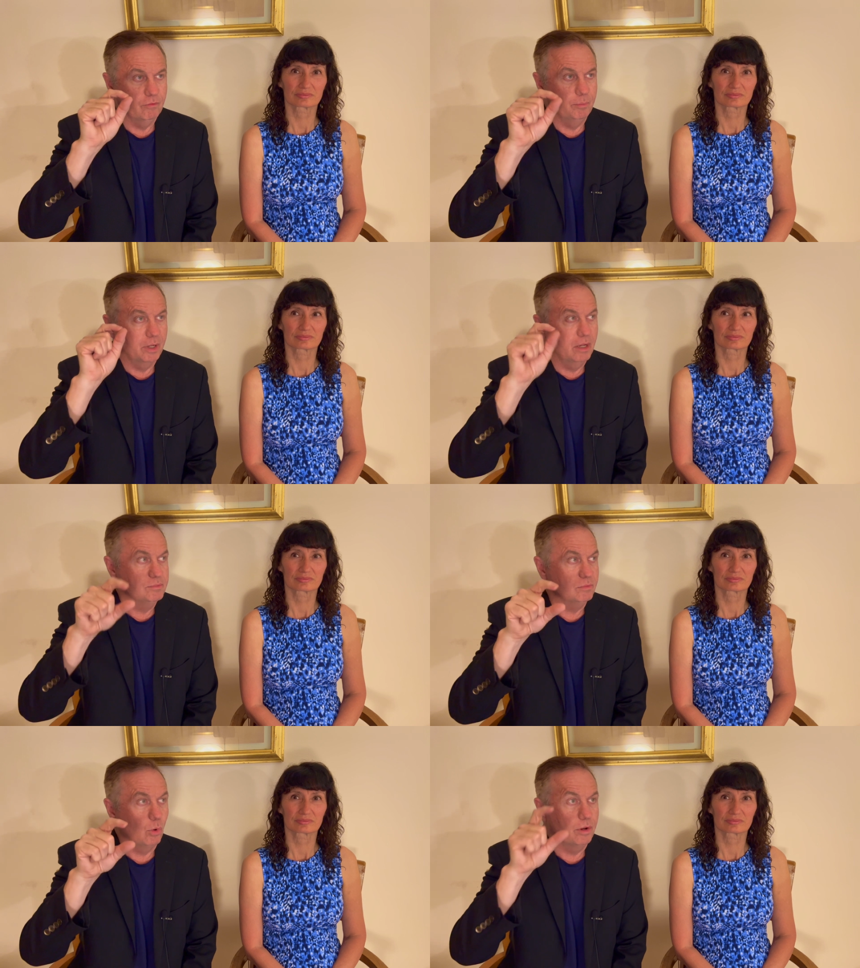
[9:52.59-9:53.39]
Speaker 1: and becomes
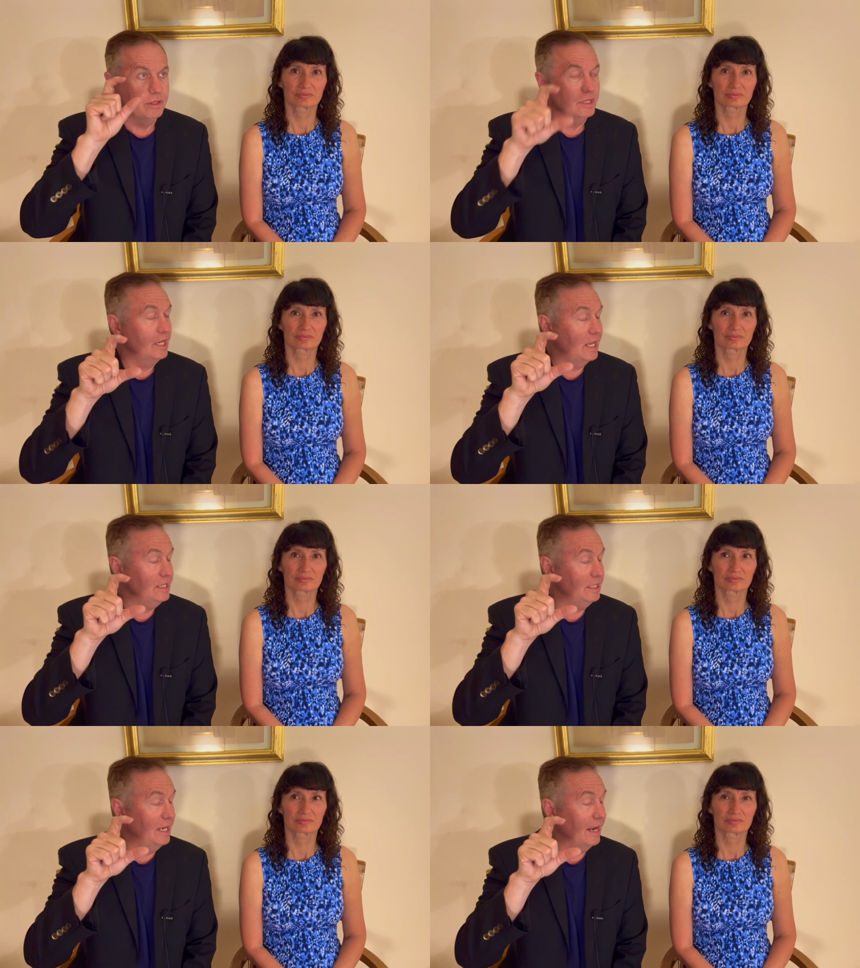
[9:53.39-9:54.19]
more than the 90
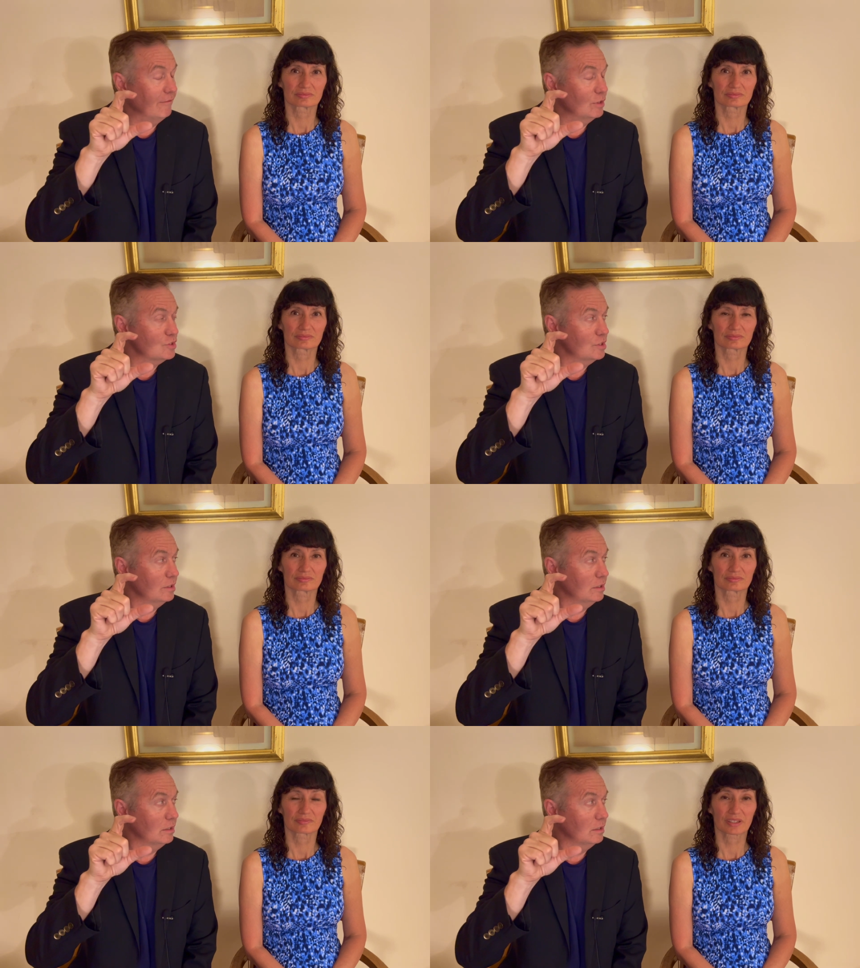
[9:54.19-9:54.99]
day average?
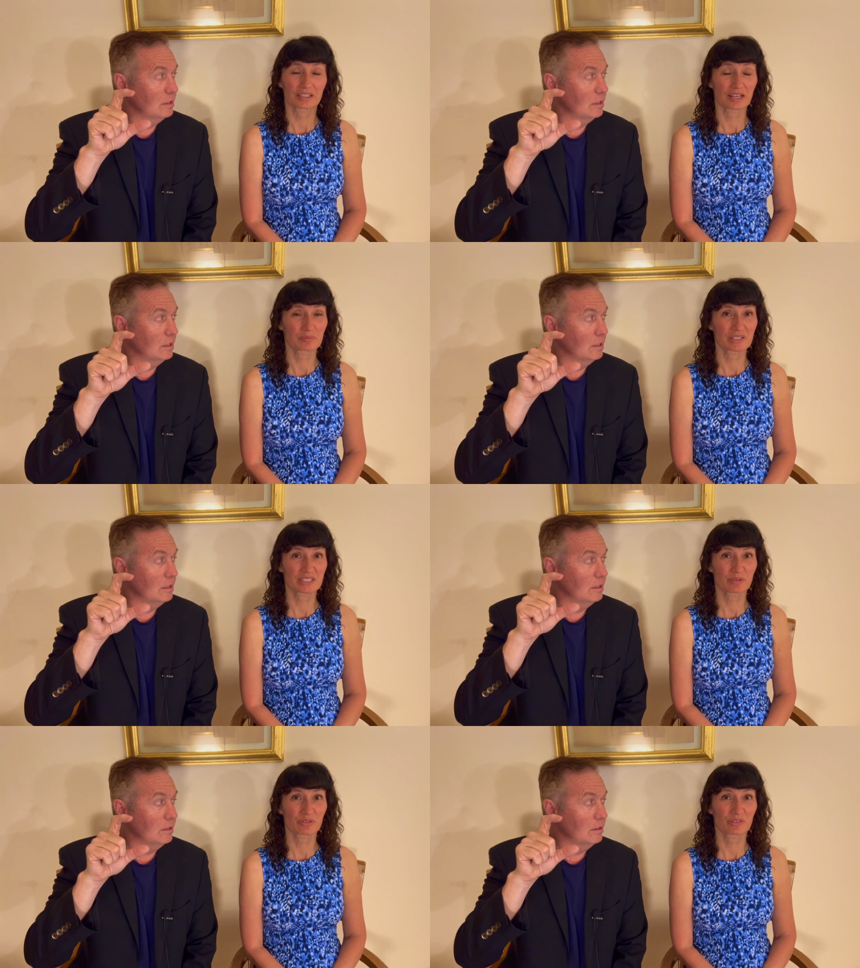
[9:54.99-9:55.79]
Speaker 2: That means that
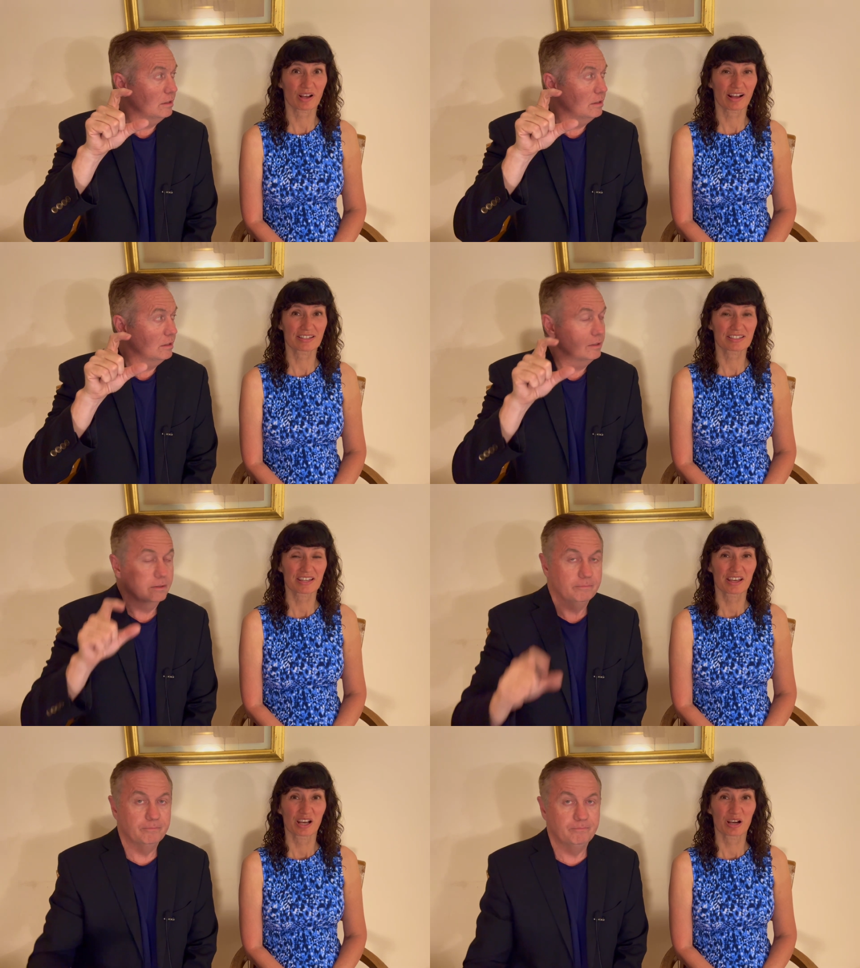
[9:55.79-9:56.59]
we've got
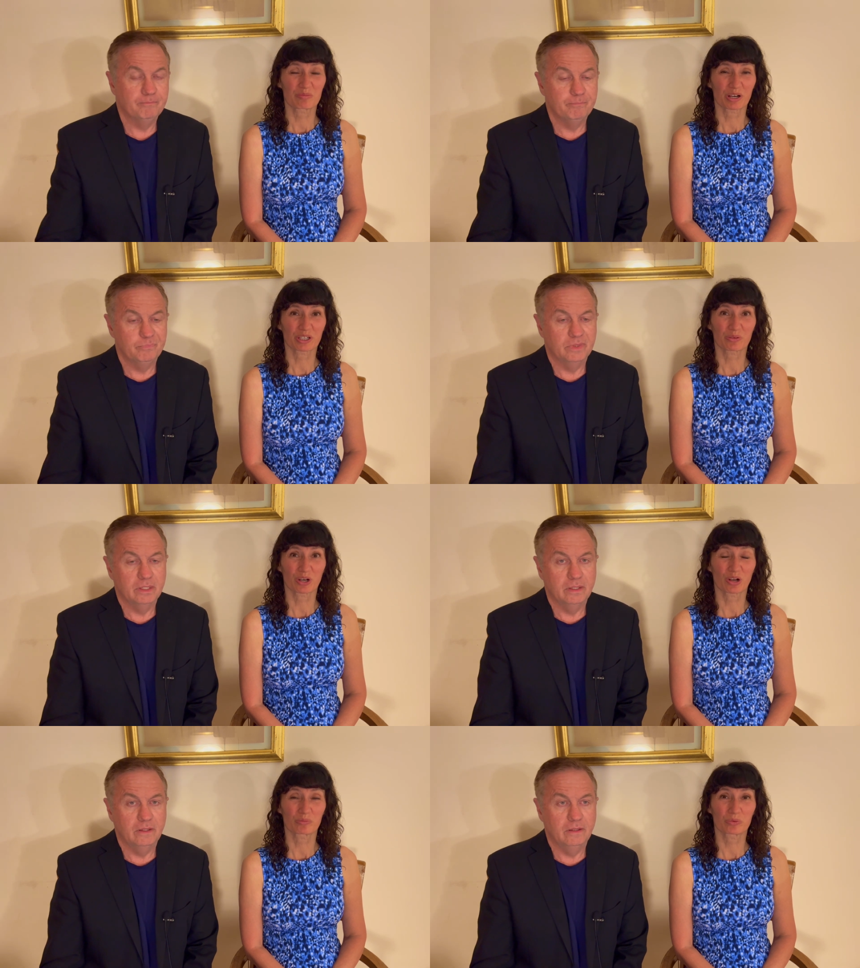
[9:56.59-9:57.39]
a market where
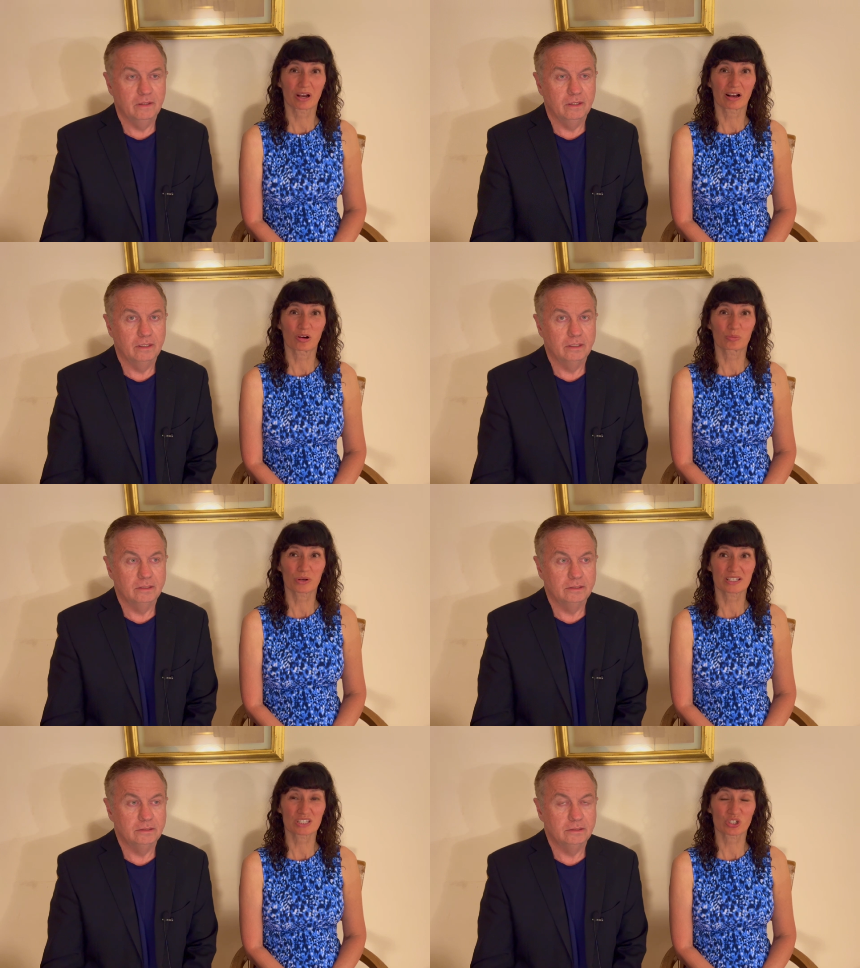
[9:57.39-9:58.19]
uh, home
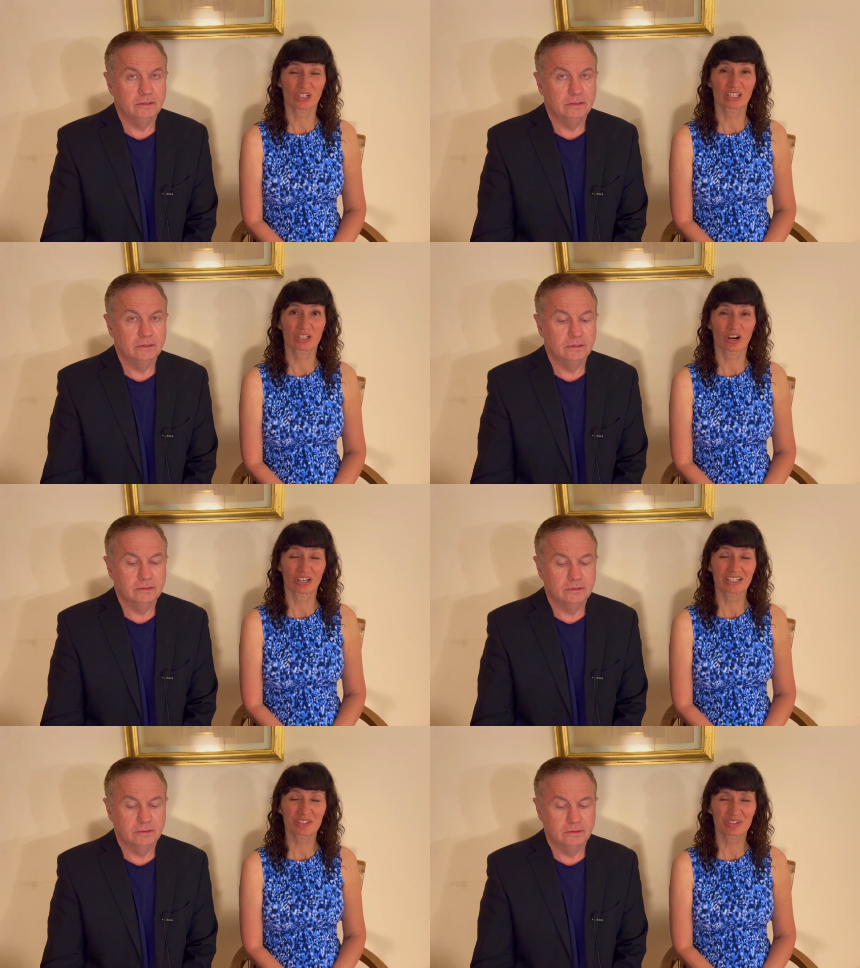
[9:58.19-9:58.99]
prices are, in, are,
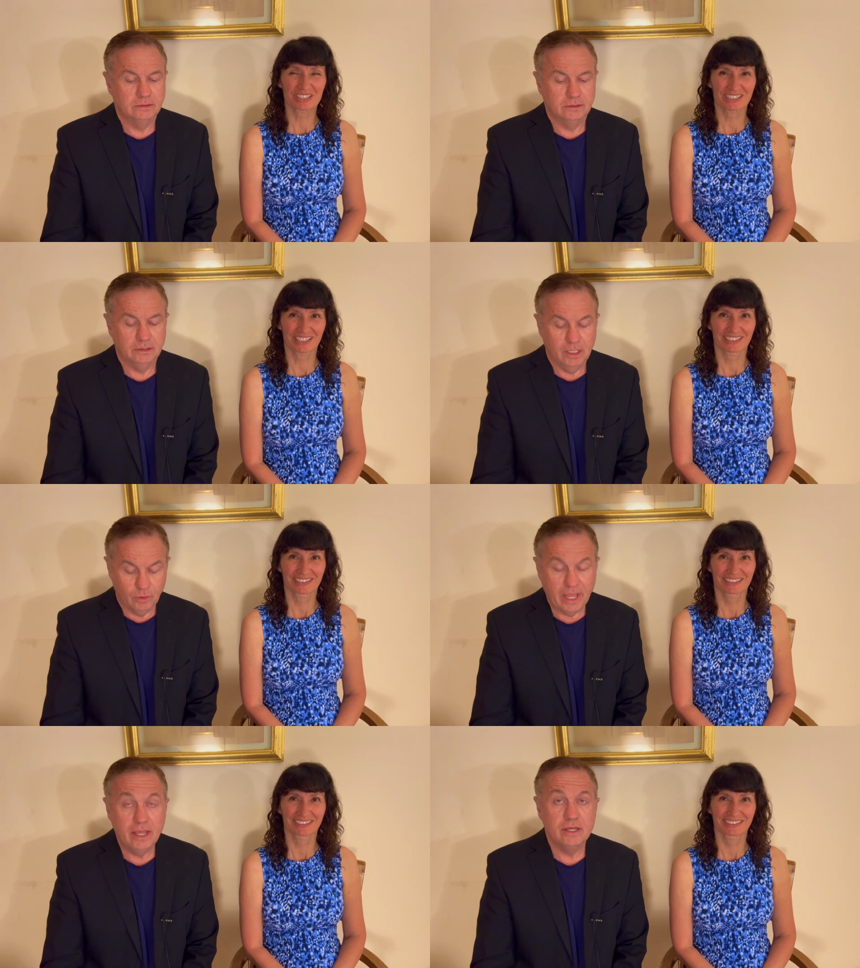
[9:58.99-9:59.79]
increasing.
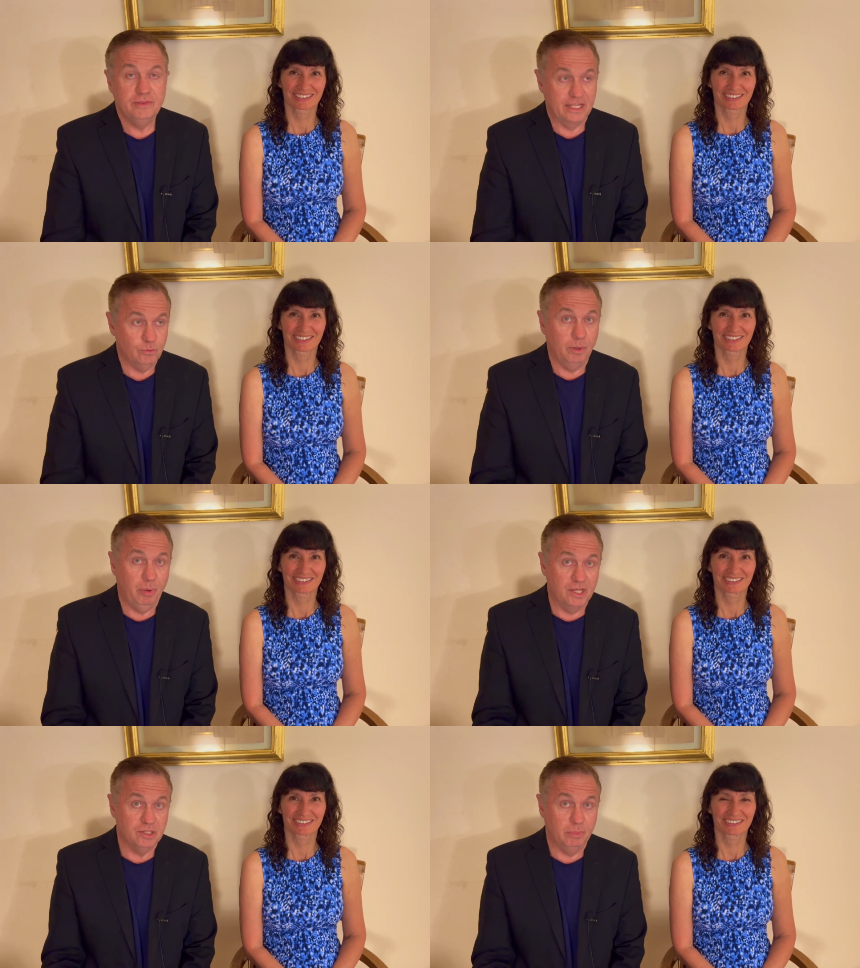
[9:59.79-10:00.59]
Speaker 1: Okay, that's one
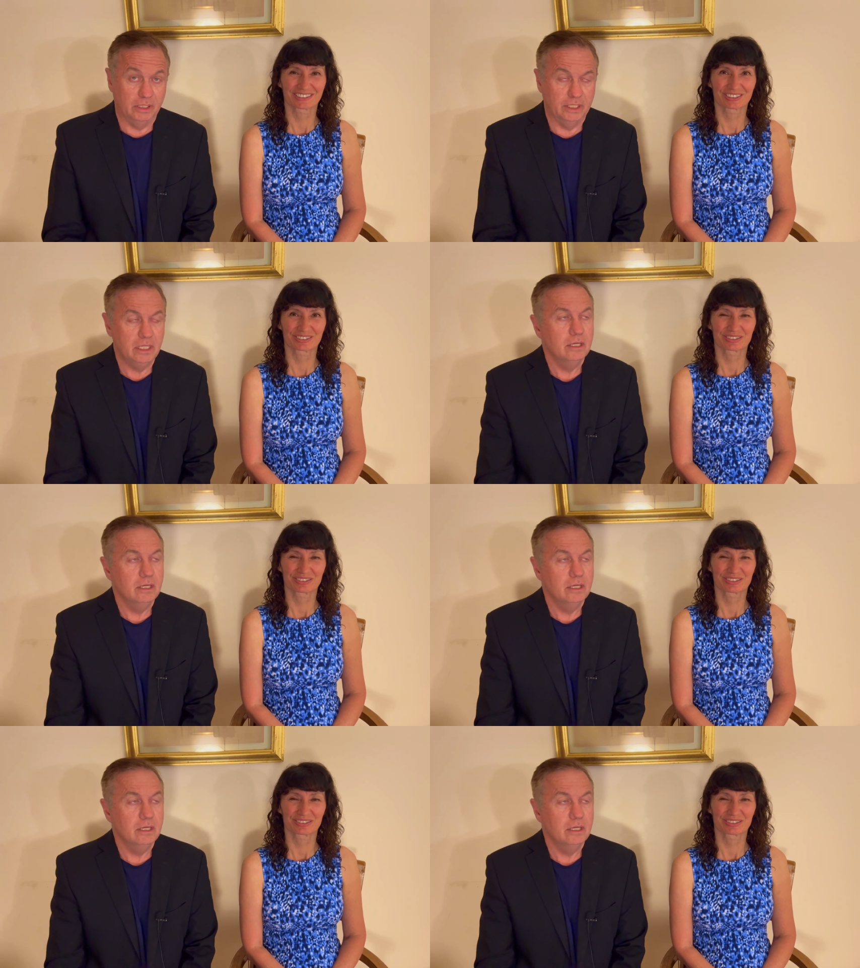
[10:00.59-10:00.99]
possibility.